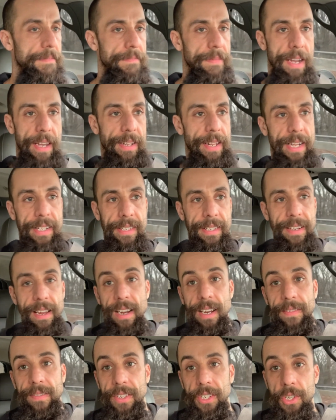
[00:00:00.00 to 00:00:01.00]
And that's
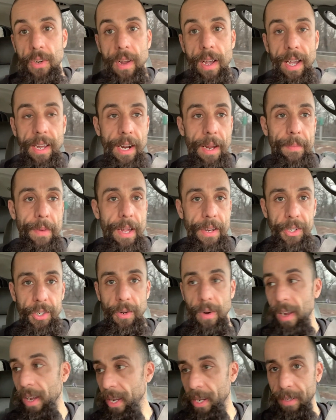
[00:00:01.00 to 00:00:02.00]
not even trying. I'm not
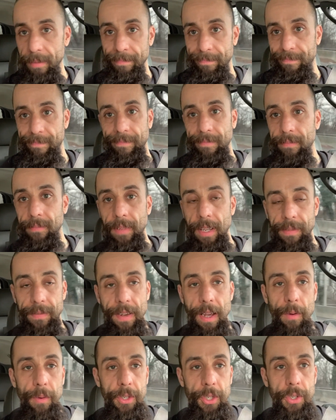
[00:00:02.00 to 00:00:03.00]
trying. If
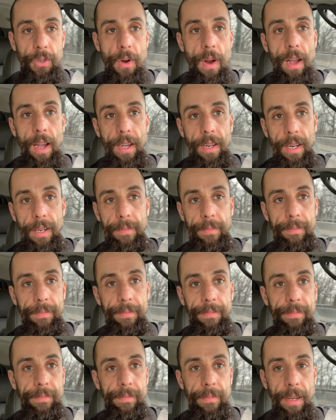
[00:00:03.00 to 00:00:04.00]
I was trying,
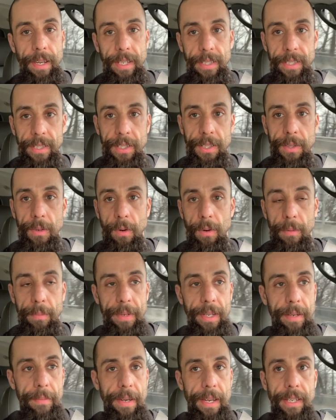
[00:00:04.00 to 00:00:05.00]
my Etsy store would
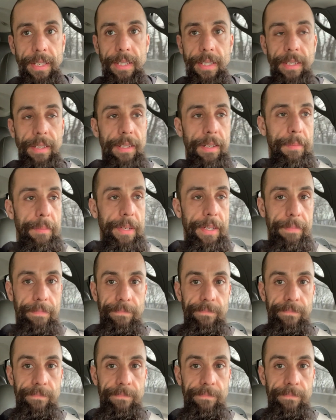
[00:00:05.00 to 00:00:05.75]
be amazing and there'd be